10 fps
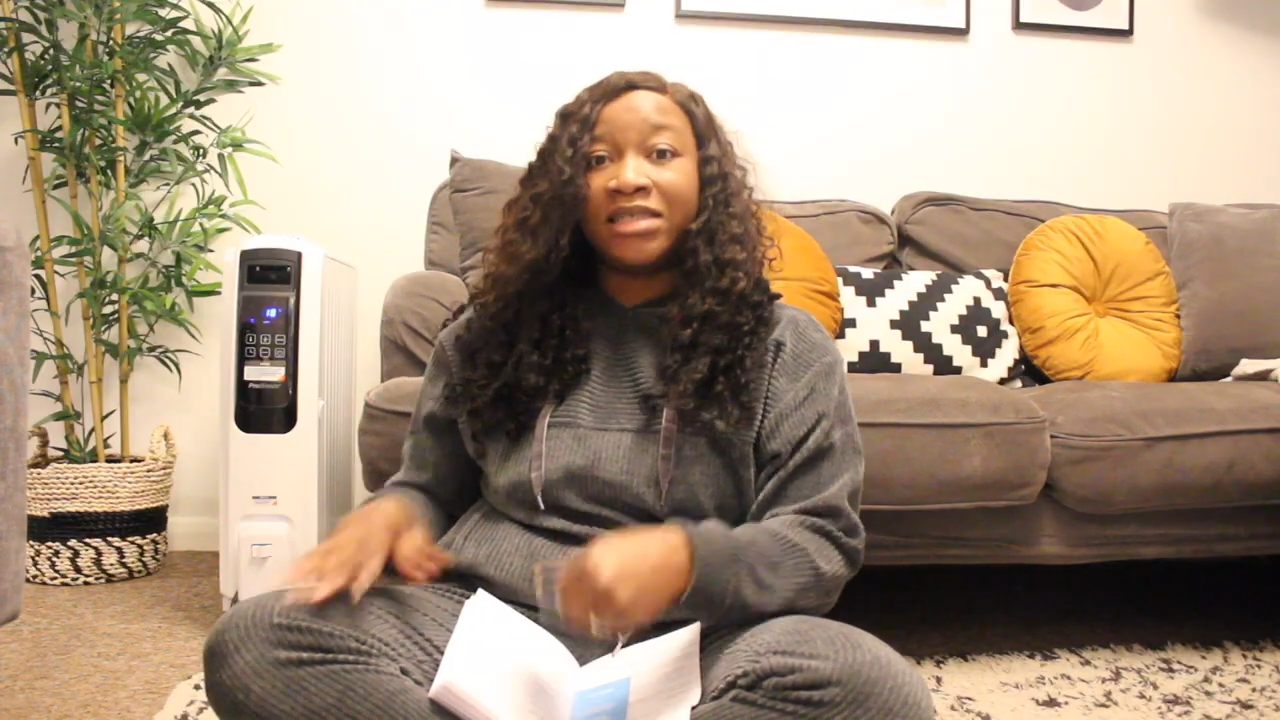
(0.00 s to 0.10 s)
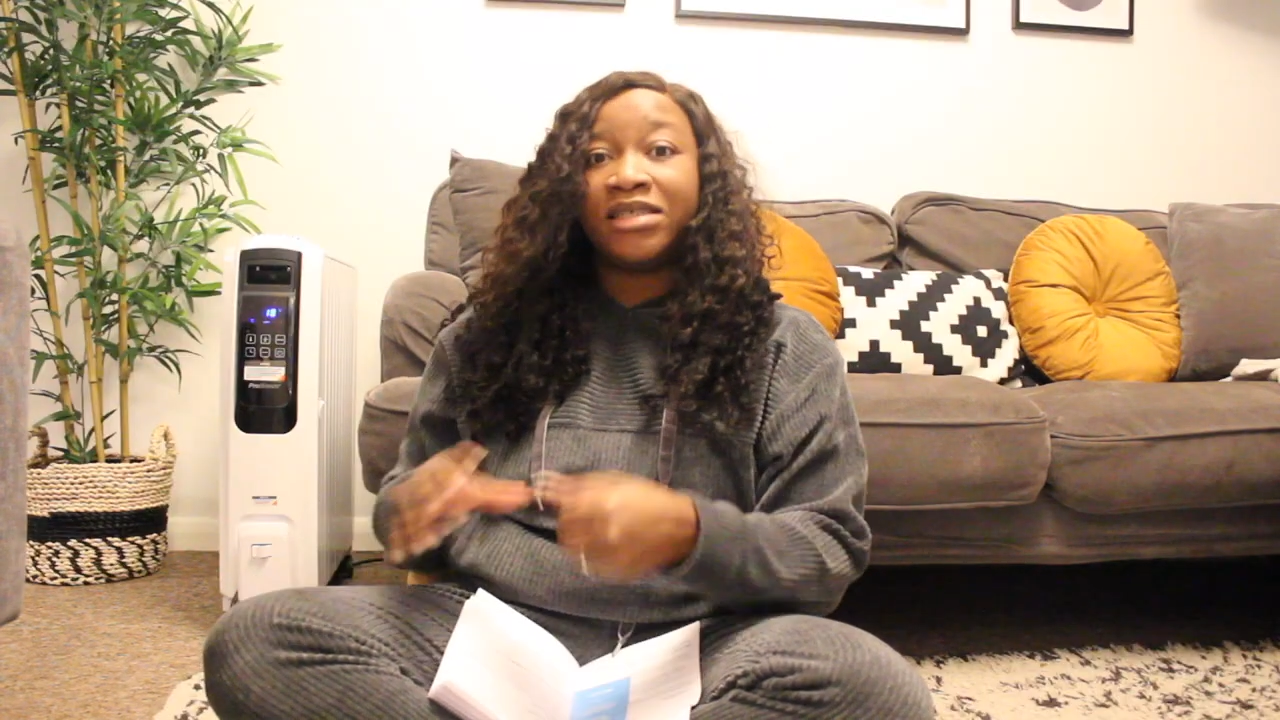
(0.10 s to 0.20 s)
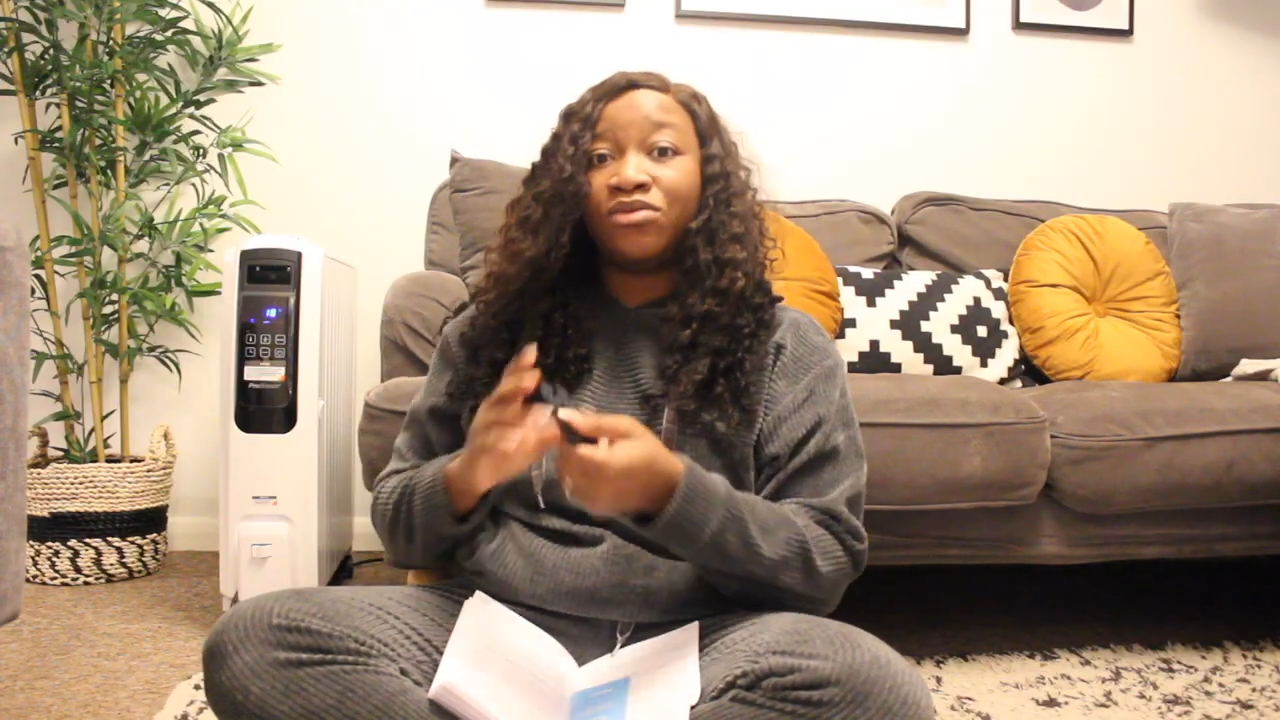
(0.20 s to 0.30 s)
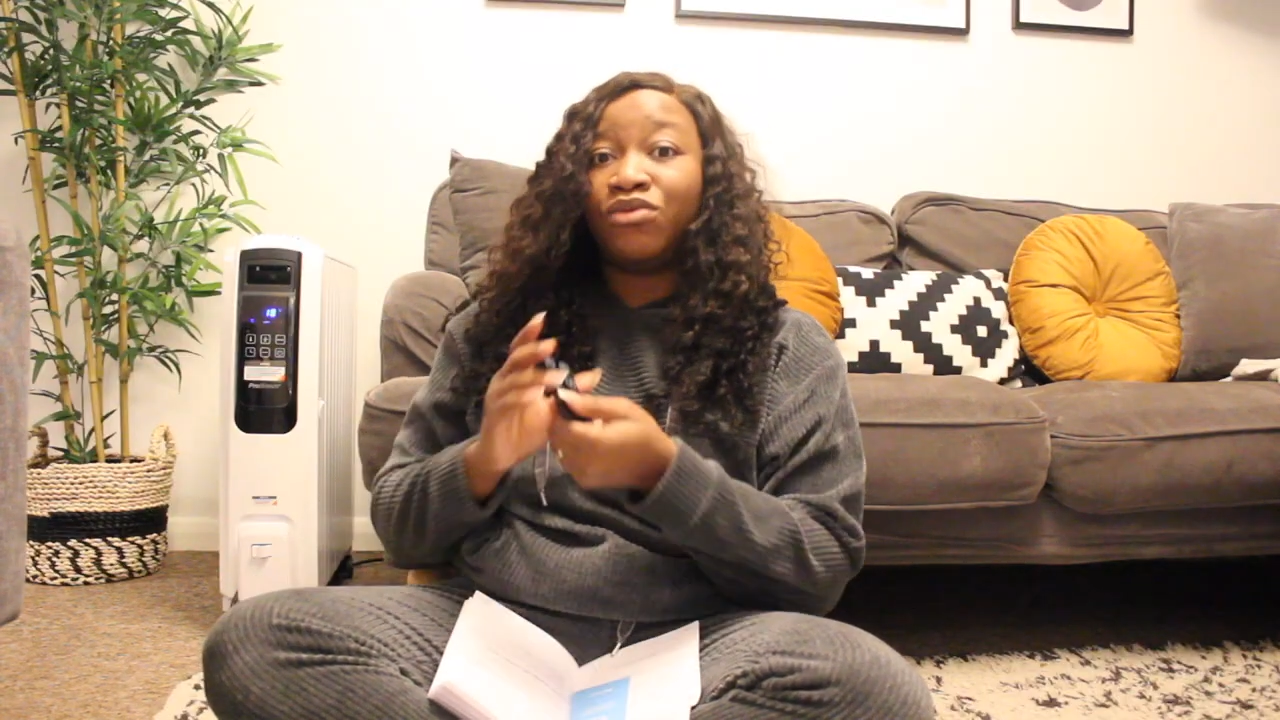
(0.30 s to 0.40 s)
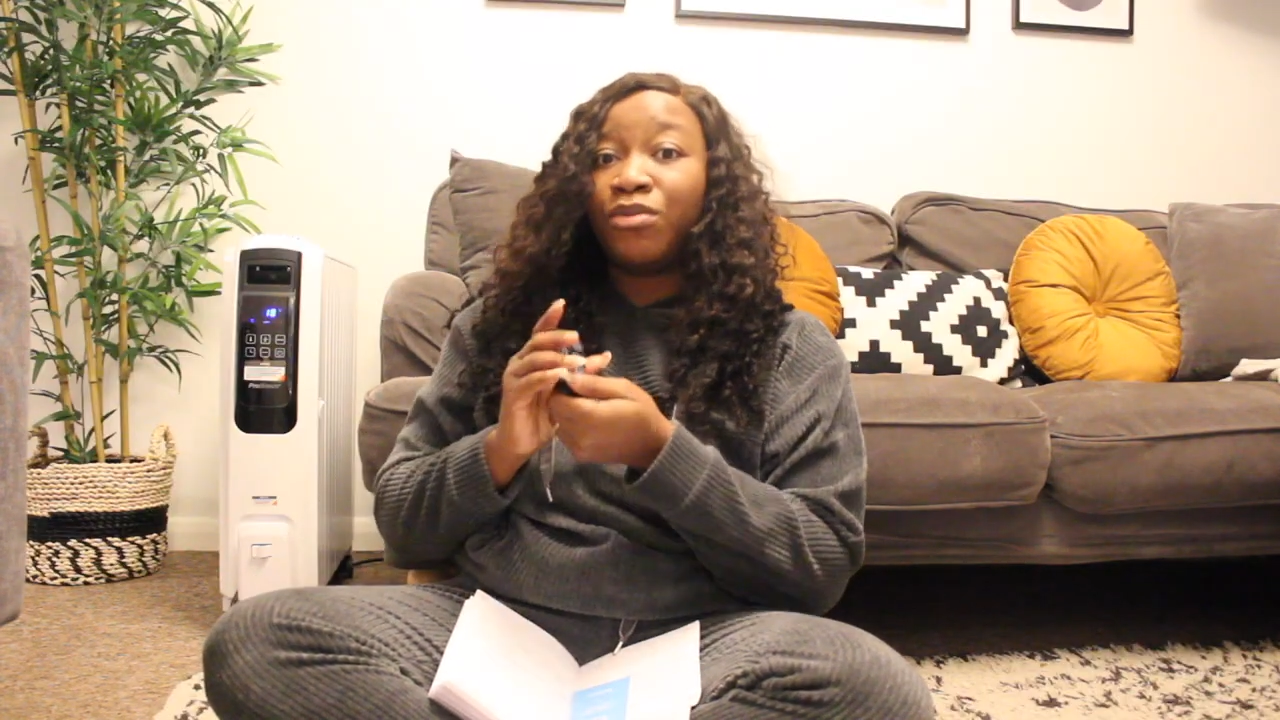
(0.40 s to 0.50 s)

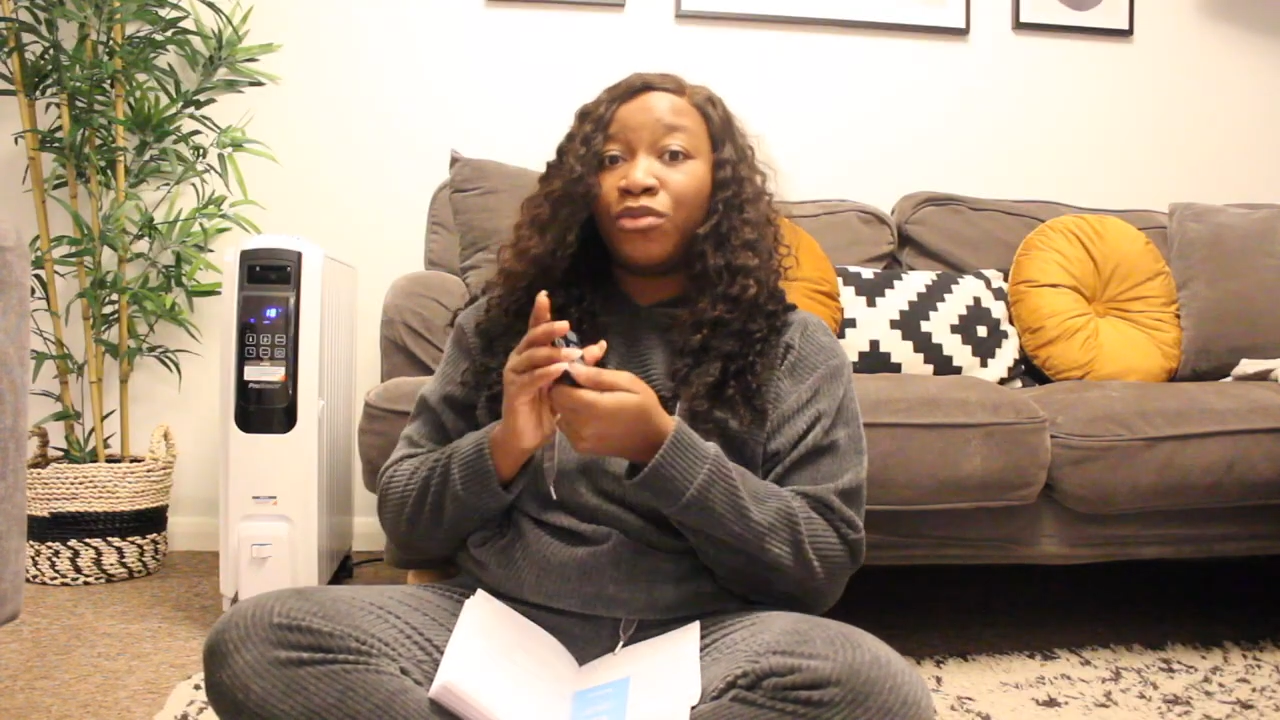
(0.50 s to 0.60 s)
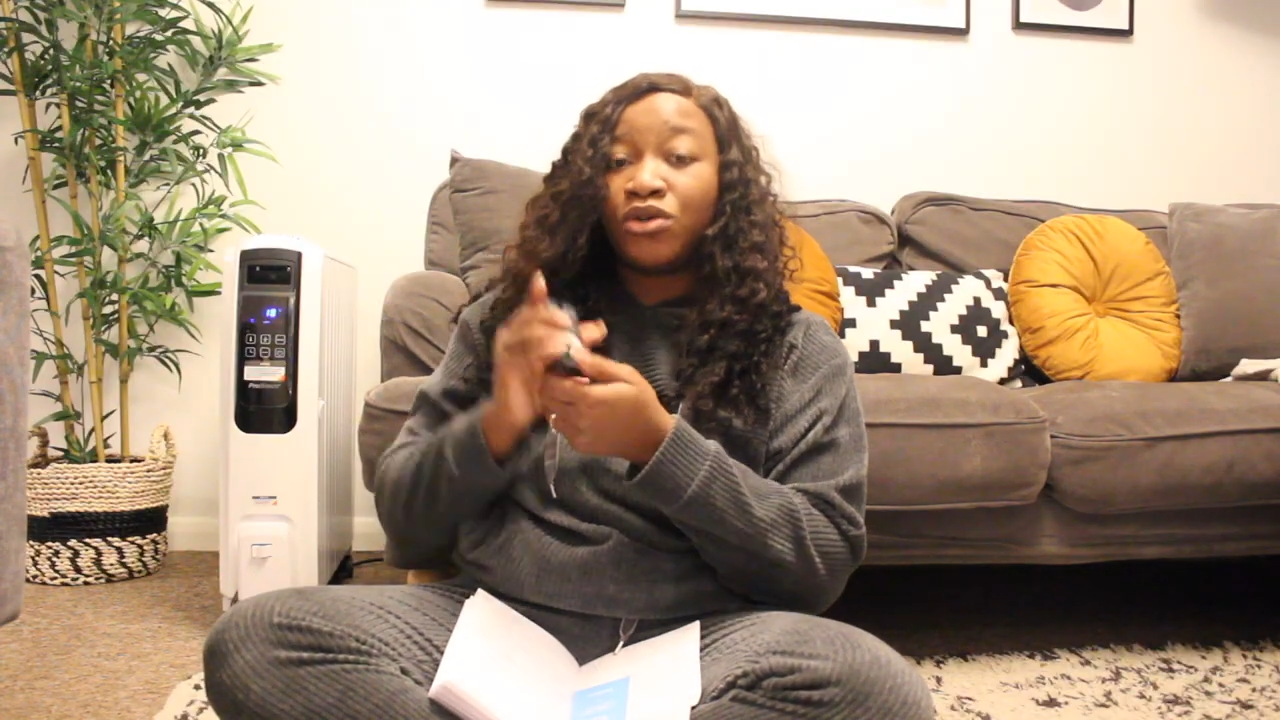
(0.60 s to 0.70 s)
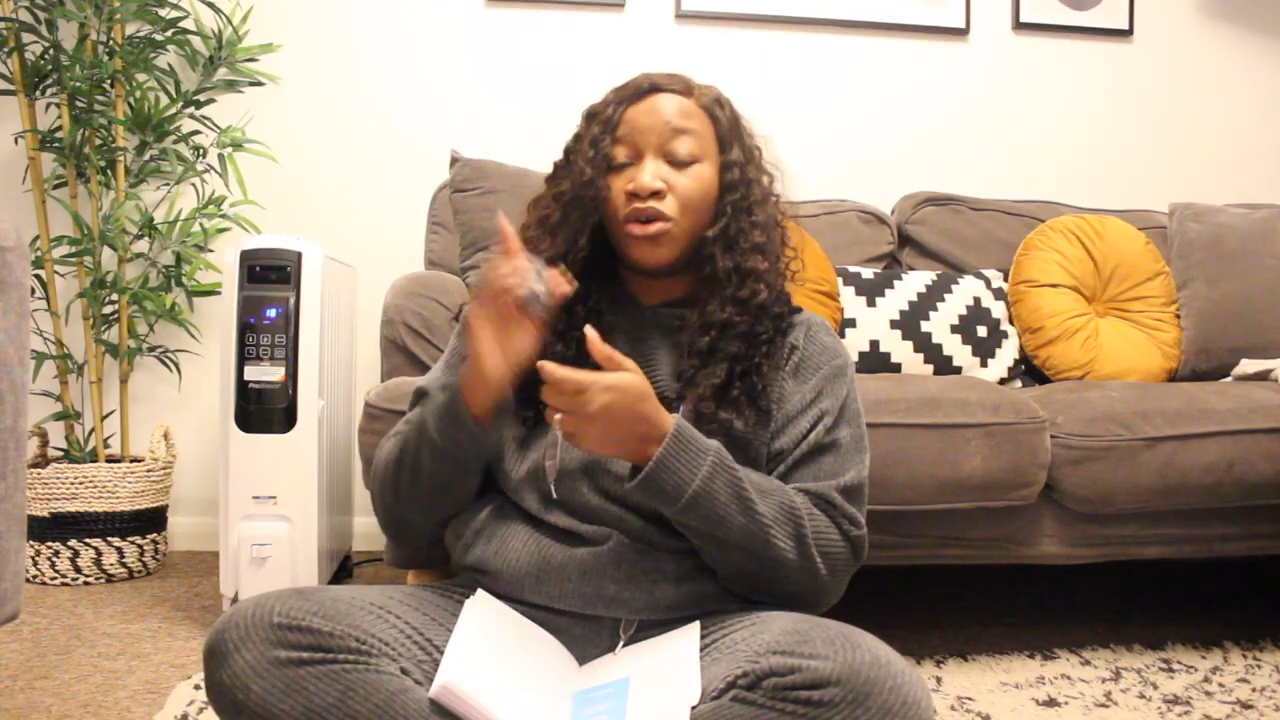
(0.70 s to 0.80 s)
this remote